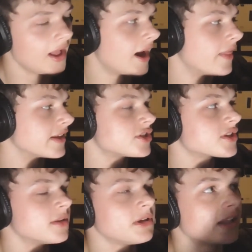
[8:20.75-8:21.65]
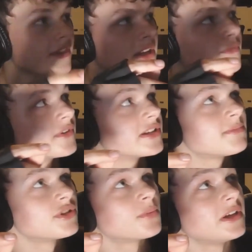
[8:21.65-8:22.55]
And that's just going to be like the difference
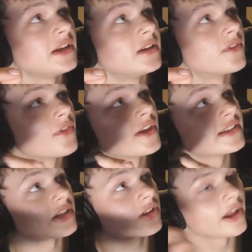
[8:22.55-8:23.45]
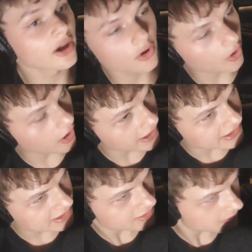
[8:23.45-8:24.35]
between the things that like
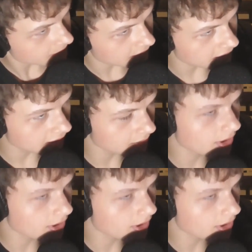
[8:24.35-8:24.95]
cause the